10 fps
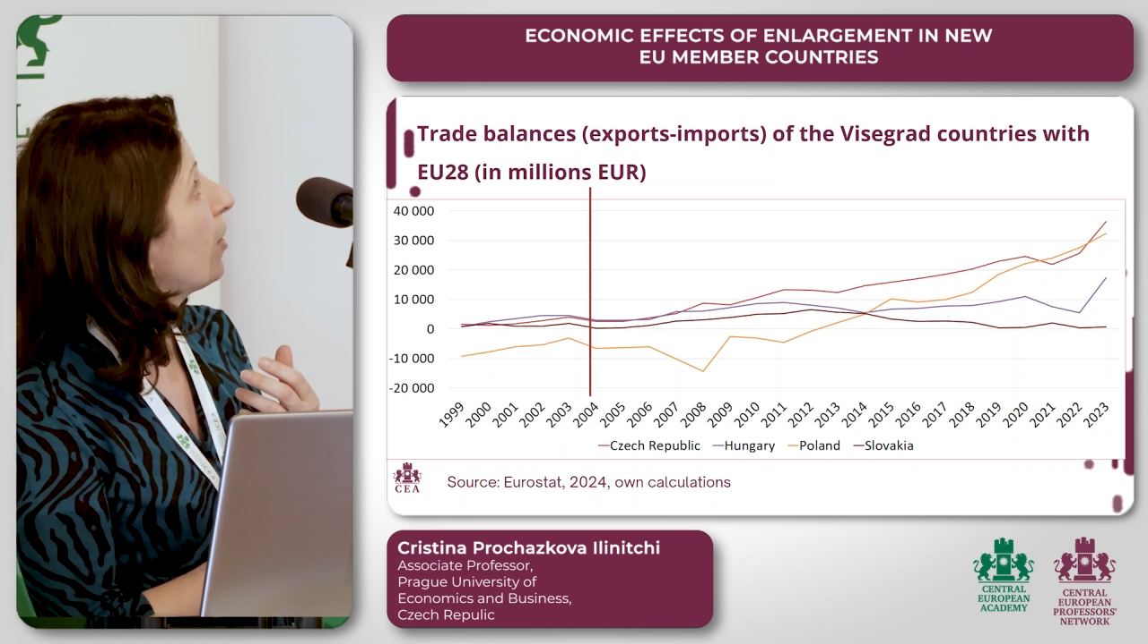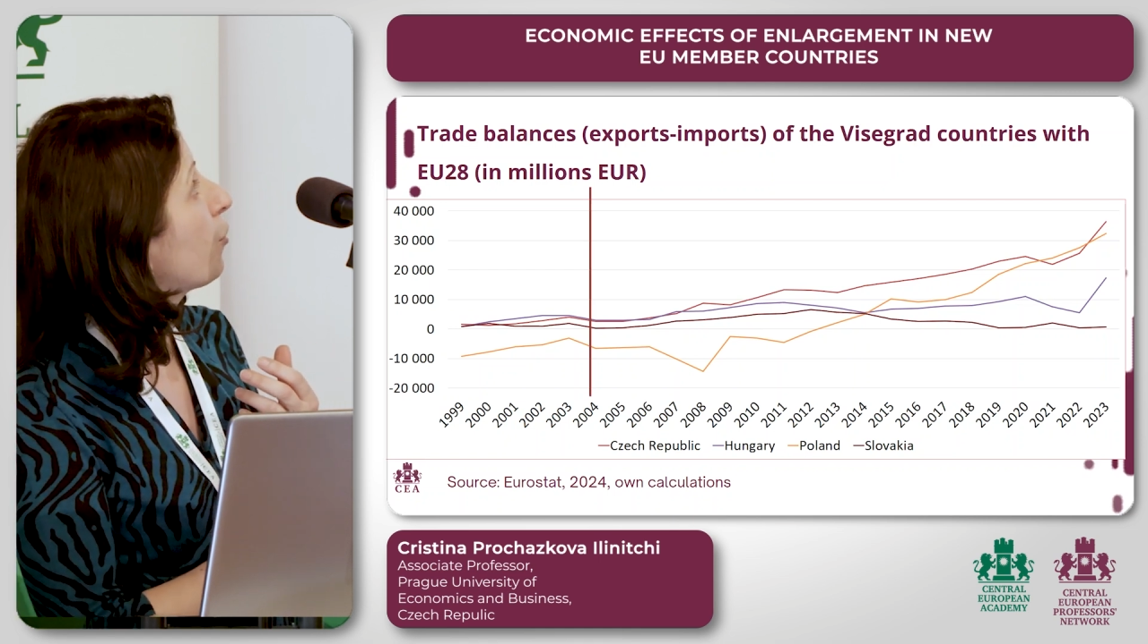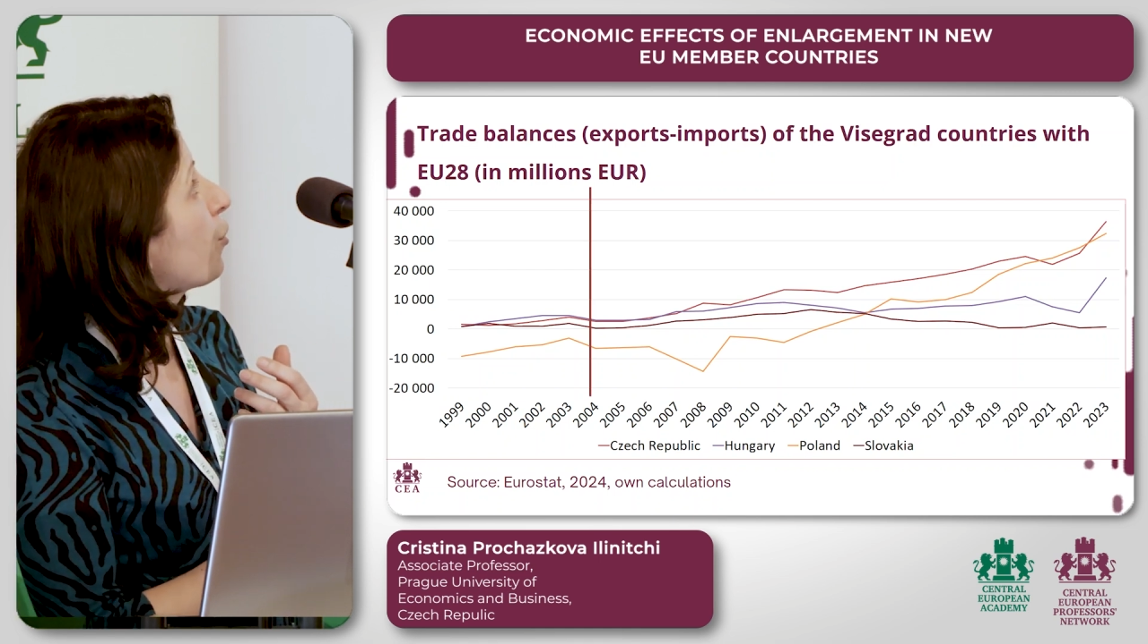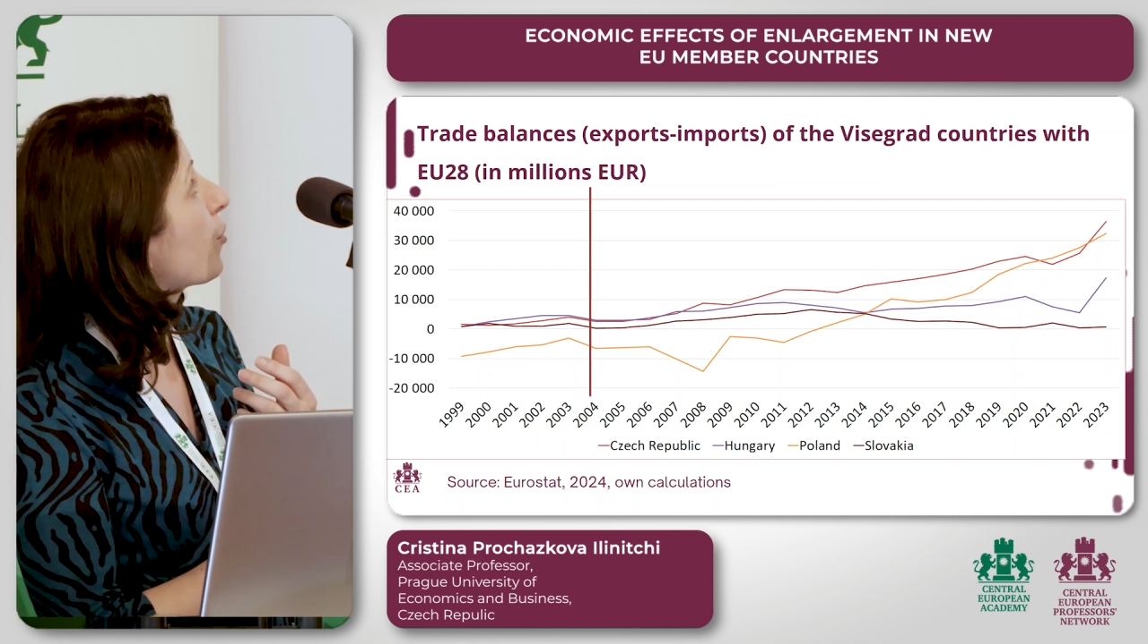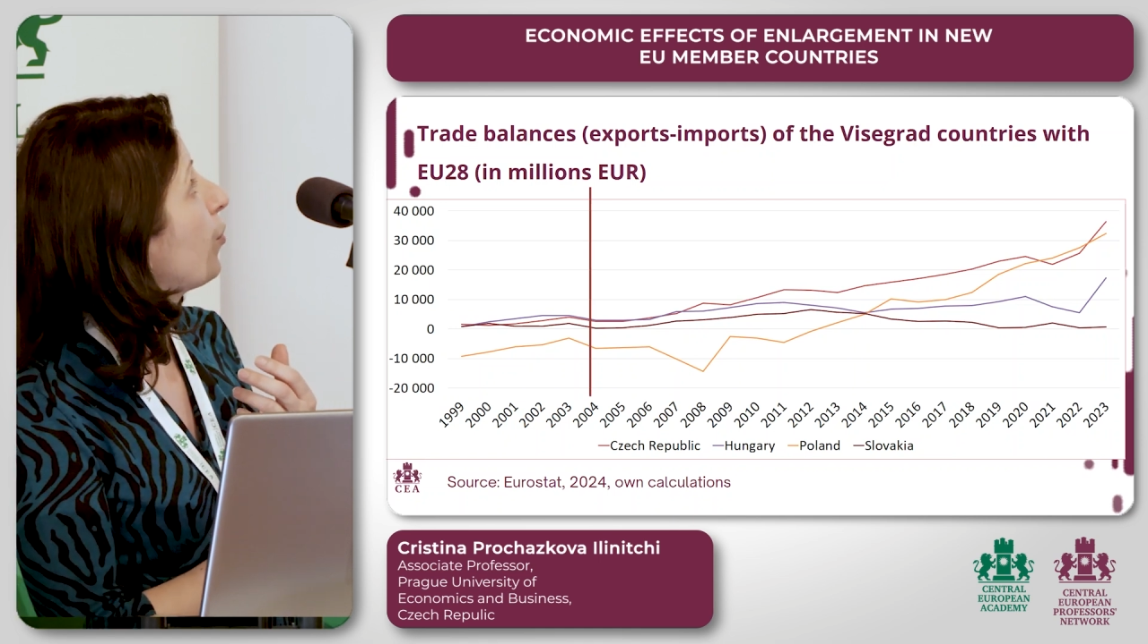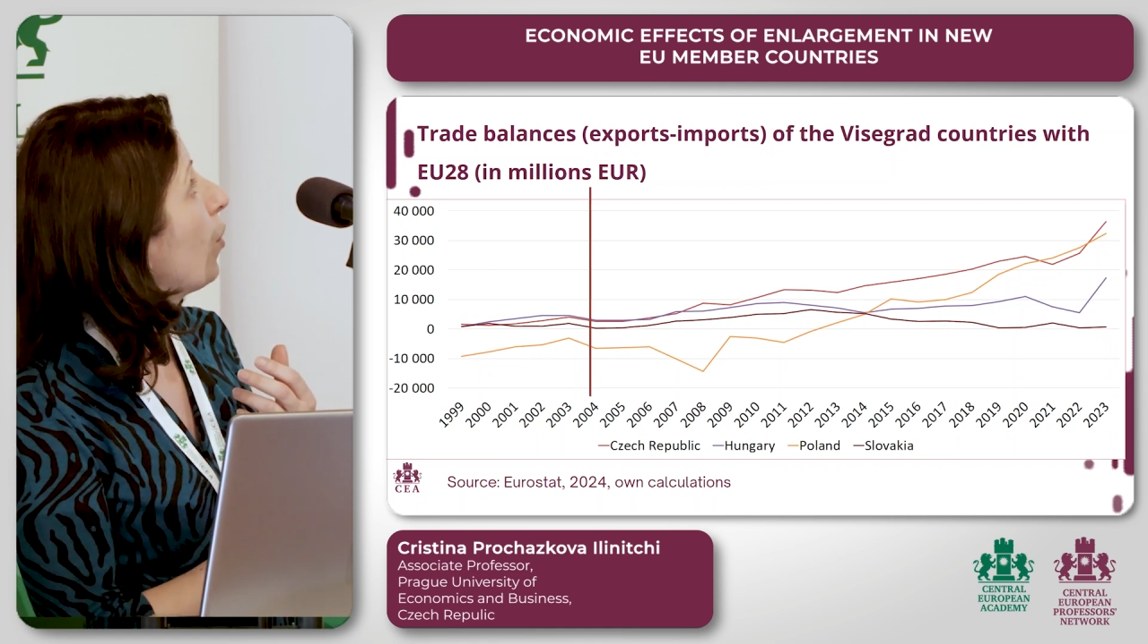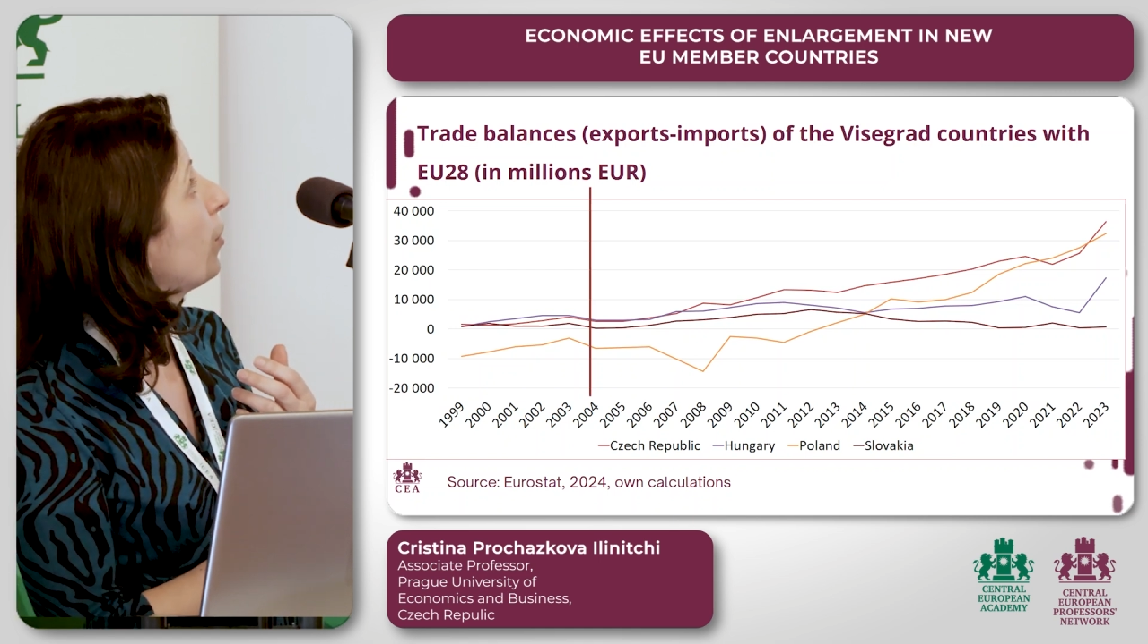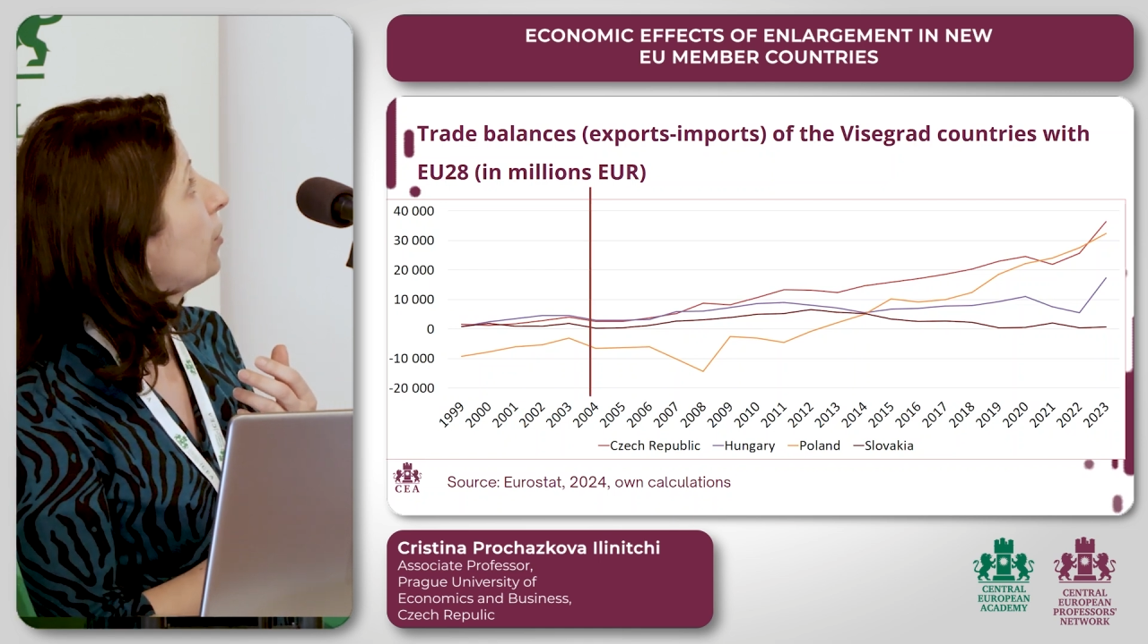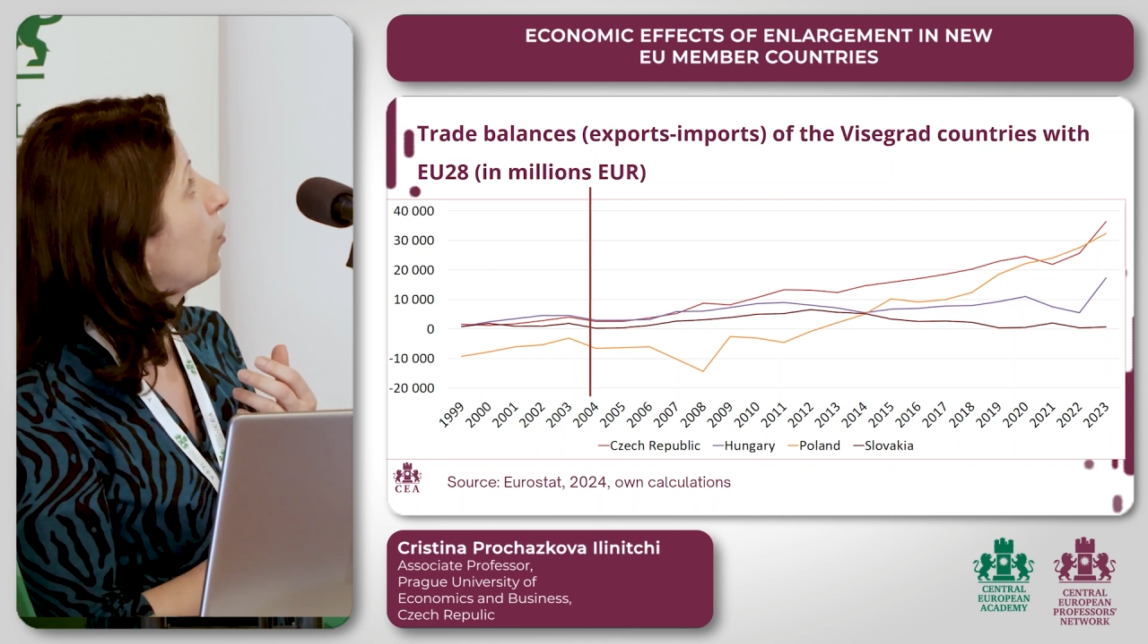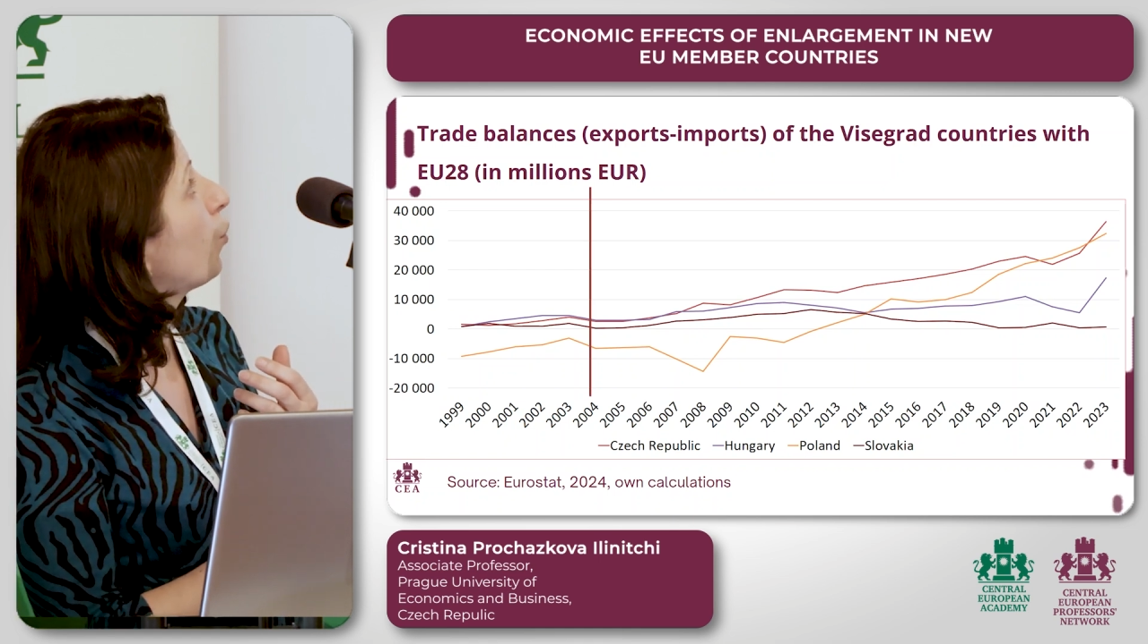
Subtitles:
country is Poland,